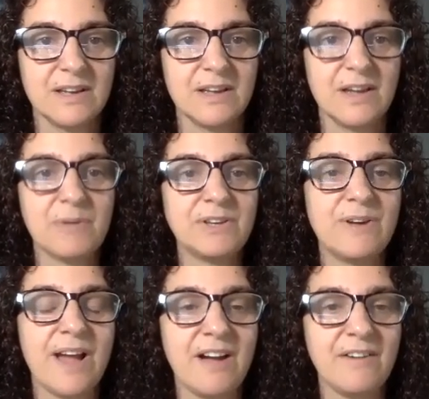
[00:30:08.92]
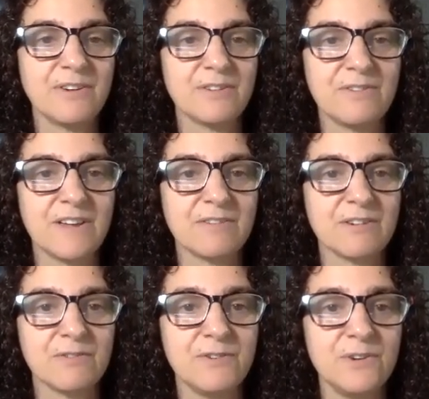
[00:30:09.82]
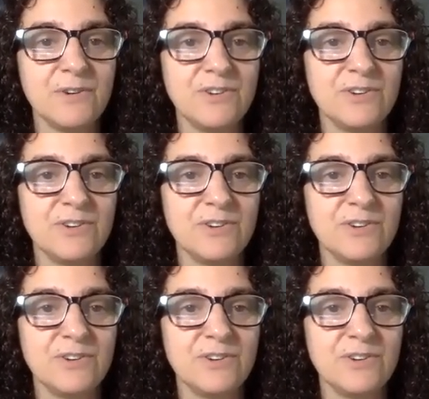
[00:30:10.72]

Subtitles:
And when you have your favorite food,